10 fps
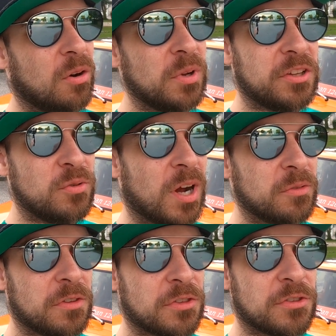only
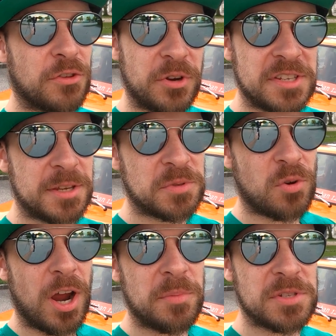230
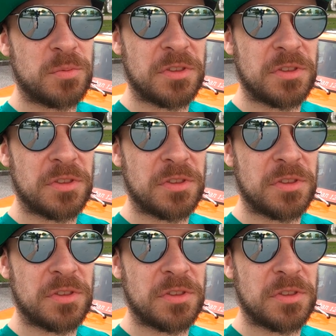subscribers